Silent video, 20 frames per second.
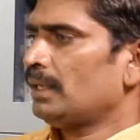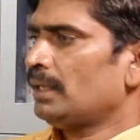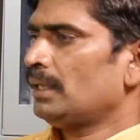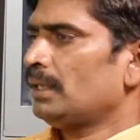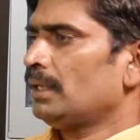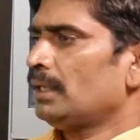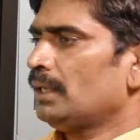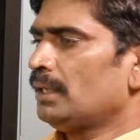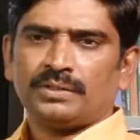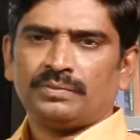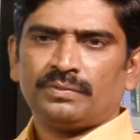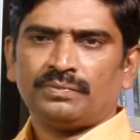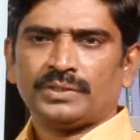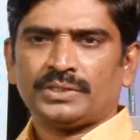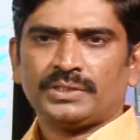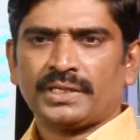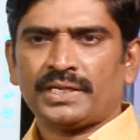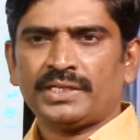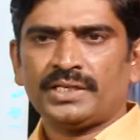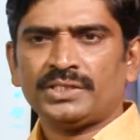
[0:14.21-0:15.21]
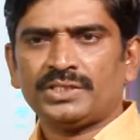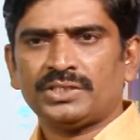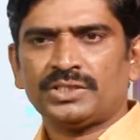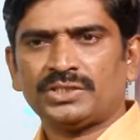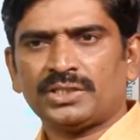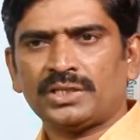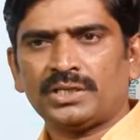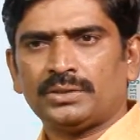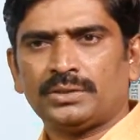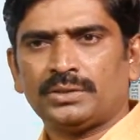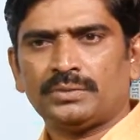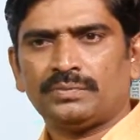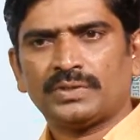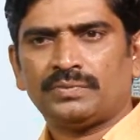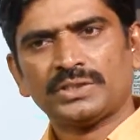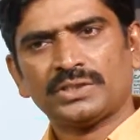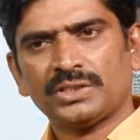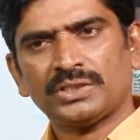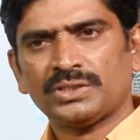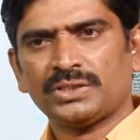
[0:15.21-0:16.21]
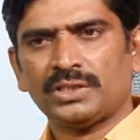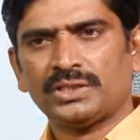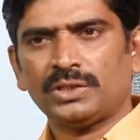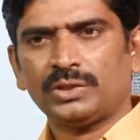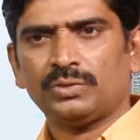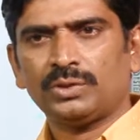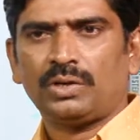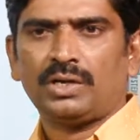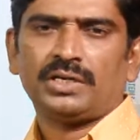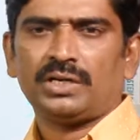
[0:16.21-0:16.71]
In the second session and first session you already